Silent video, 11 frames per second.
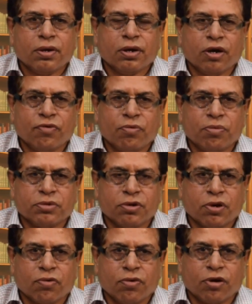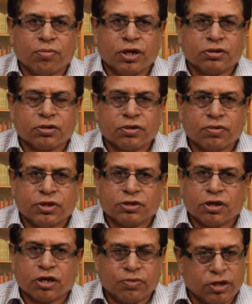of information requirements which
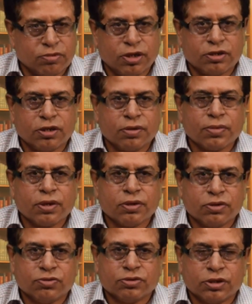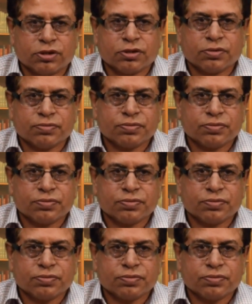are expressed by the users.